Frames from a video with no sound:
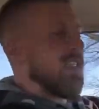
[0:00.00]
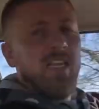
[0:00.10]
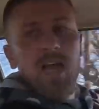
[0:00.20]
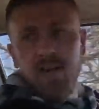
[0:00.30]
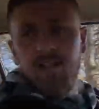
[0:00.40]

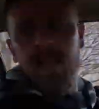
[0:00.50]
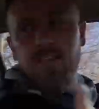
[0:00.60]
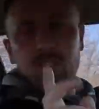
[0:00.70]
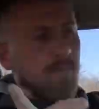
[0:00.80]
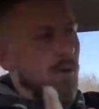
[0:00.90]
side
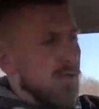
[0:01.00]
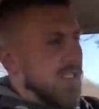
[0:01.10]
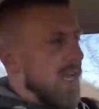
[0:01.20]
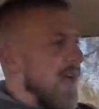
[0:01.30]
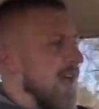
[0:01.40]
glass on both
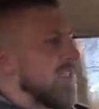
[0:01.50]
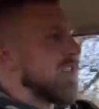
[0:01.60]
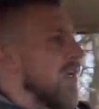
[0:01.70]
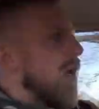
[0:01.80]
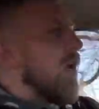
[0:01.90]
sides.
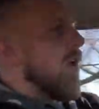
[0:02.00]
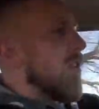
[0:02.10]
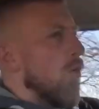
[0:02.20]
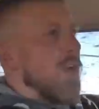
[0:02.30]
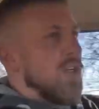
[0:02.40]

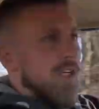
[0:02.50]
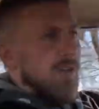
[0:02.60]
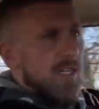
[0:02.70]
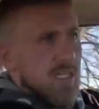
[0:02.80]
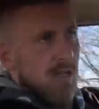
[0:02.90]
The
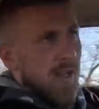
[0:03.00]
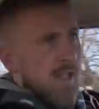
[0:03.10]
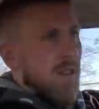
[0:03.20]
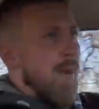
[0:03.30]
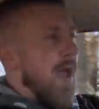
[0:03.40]
windshield is
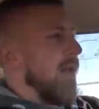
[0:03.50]
clean. The back